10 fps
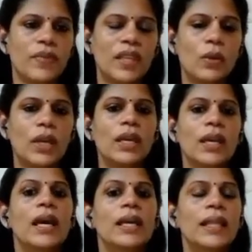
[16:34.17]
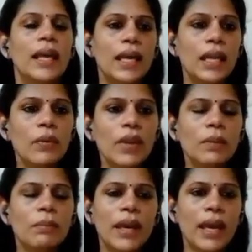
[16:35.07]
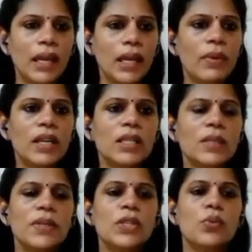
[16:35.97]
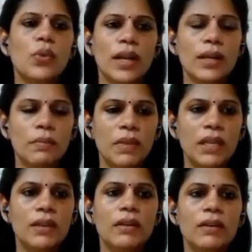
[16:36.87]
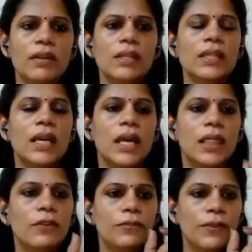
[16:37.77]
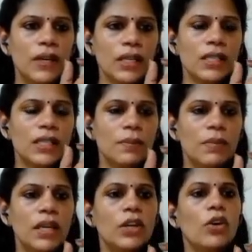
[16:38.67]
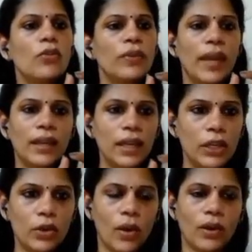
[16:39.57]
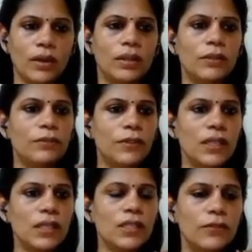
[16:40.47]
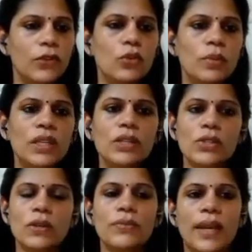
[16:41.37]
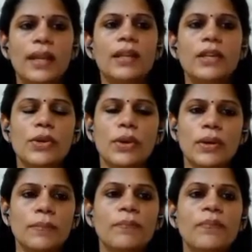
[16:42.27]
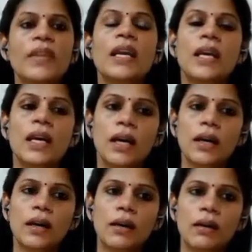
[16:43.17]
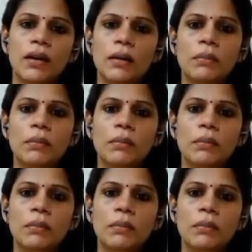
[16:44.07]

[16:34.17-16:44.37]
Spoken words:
Okay, by elevator speech, what I mean here is the first minute of any talk, the first few minutes of any talk. Uh,